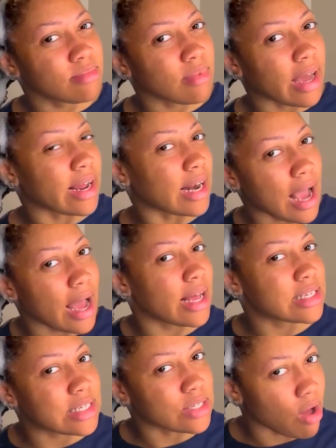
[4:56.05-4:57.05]
like not
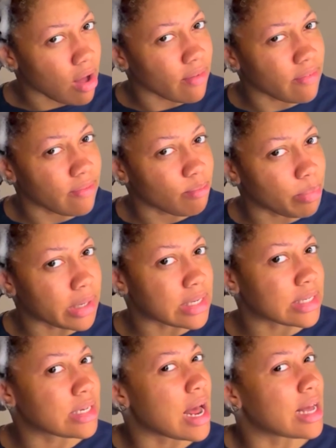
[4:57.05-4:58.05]
soft, but
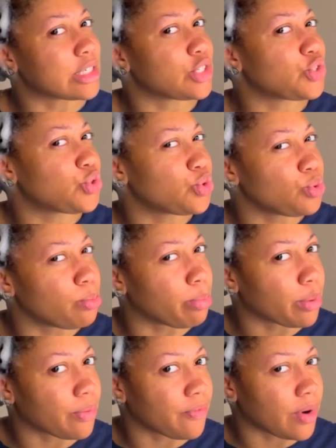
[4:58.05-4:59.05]
it's not
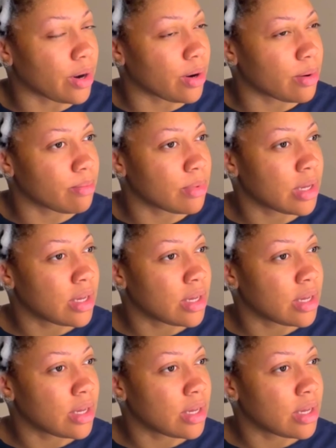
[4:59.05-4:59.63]
super firm.